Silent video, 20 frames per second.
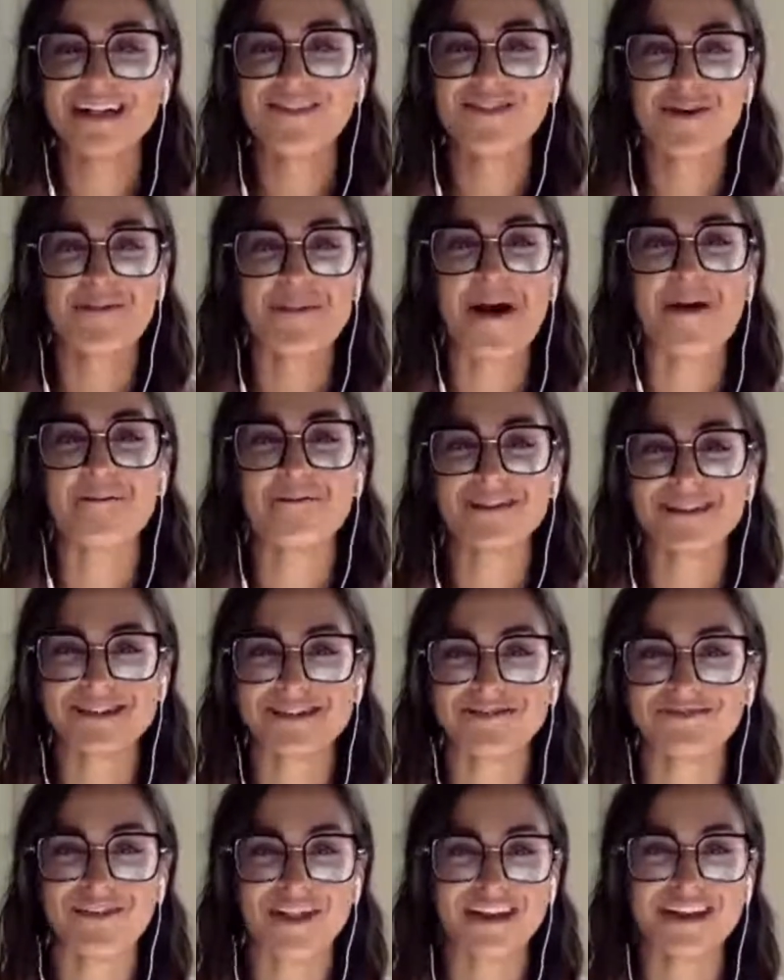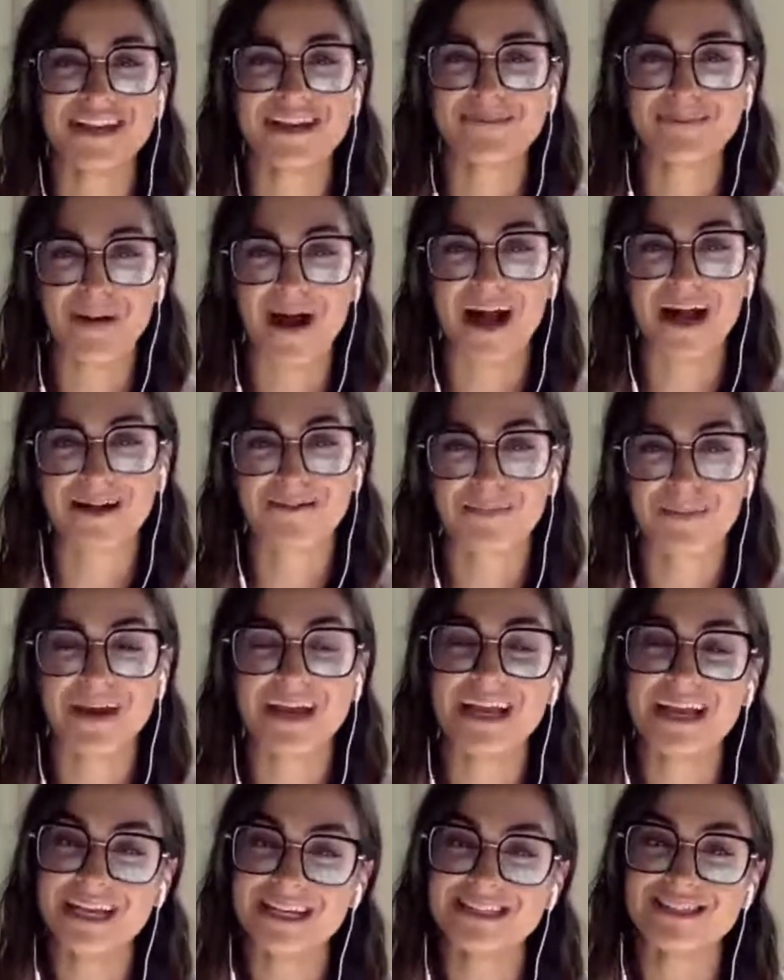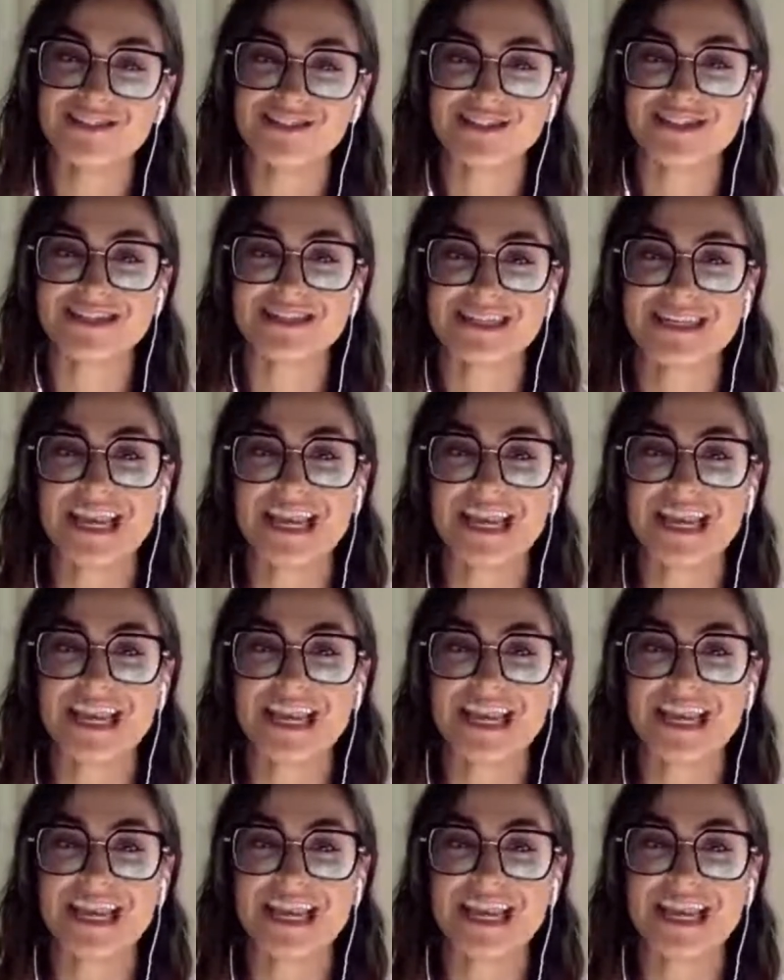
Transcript: the memories are flooding back, but it is just